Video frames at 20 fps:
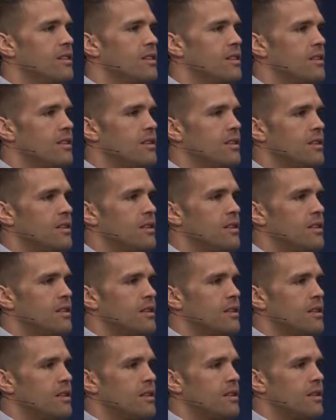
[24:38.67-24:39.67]

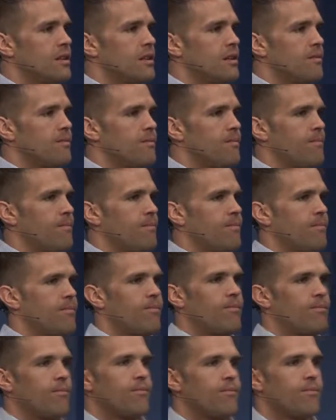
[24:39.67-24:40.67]

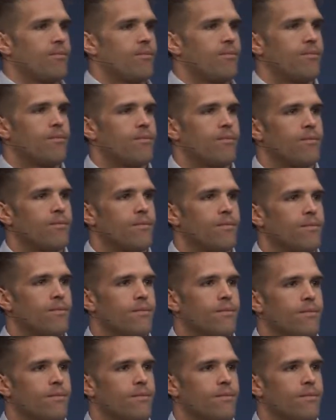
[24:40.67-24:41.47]
No one is speaking in this clip.